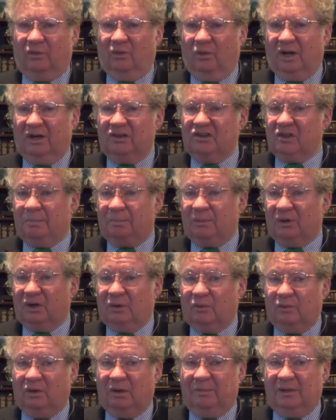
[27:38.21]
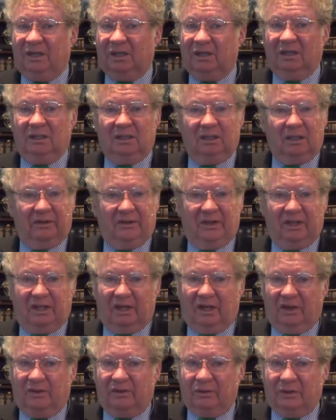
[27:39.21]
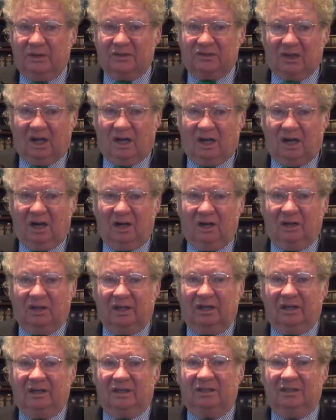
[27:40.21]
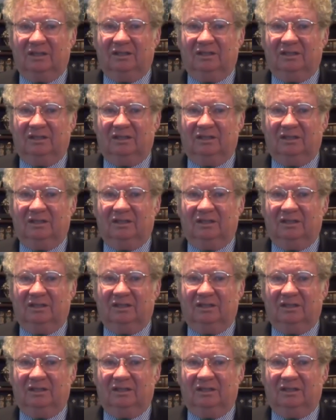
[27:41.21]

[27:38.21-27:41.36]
One is a pure woman, the other is a harlot.